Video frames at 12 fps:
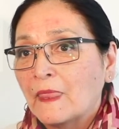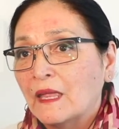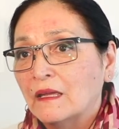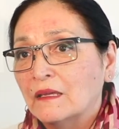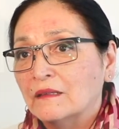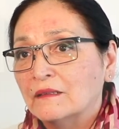
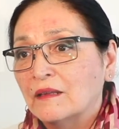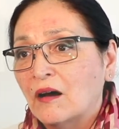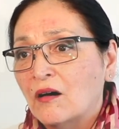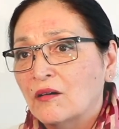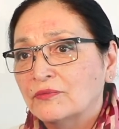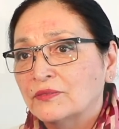And
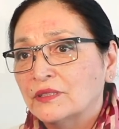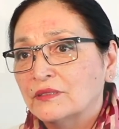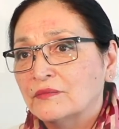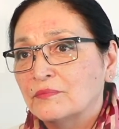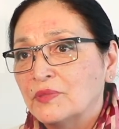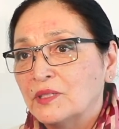
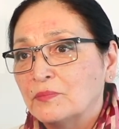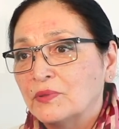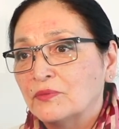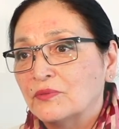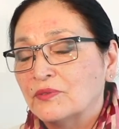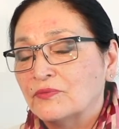often
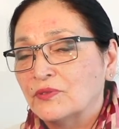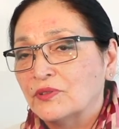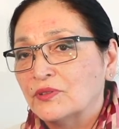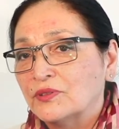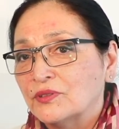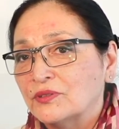people
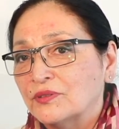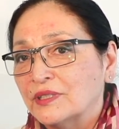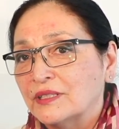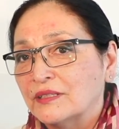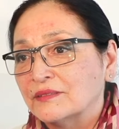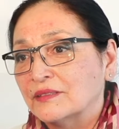refer to
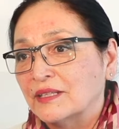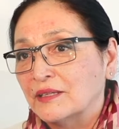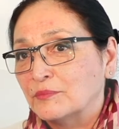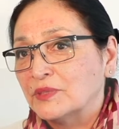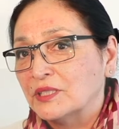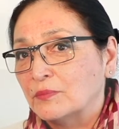it as an
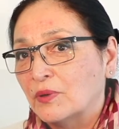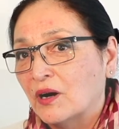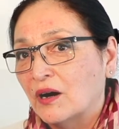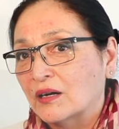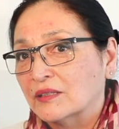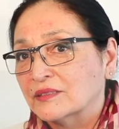empty
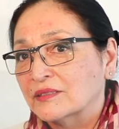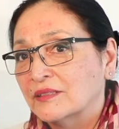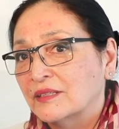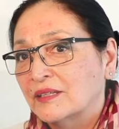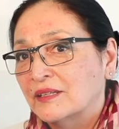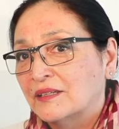box,
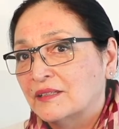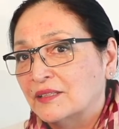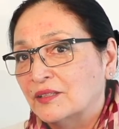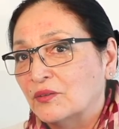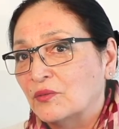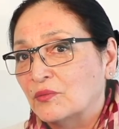
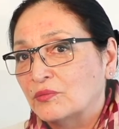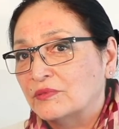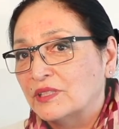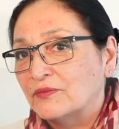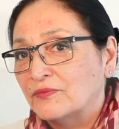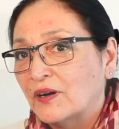you know,
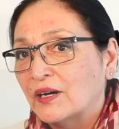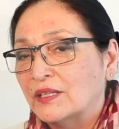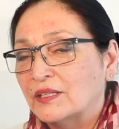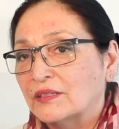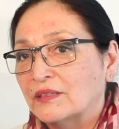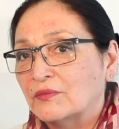
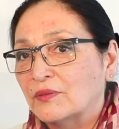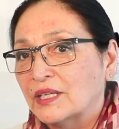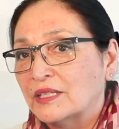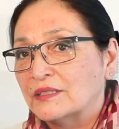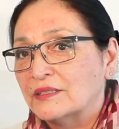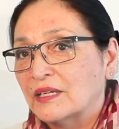defining the
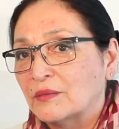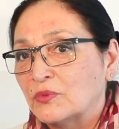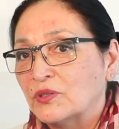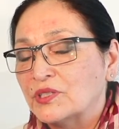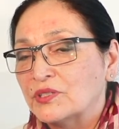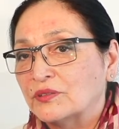rights,
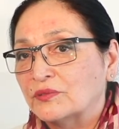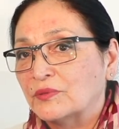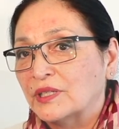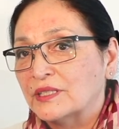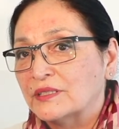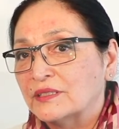Aboriginal
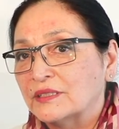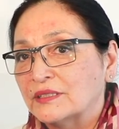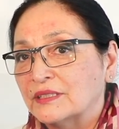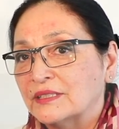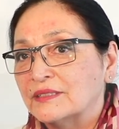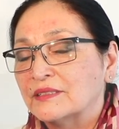rights
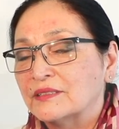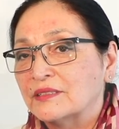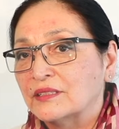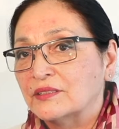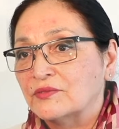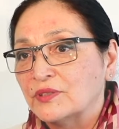and
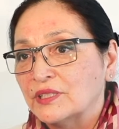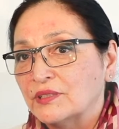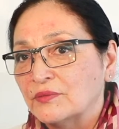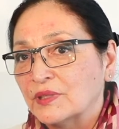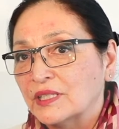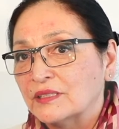existing treaty
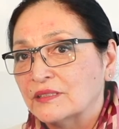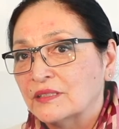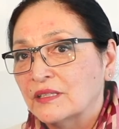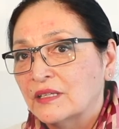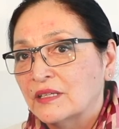rights.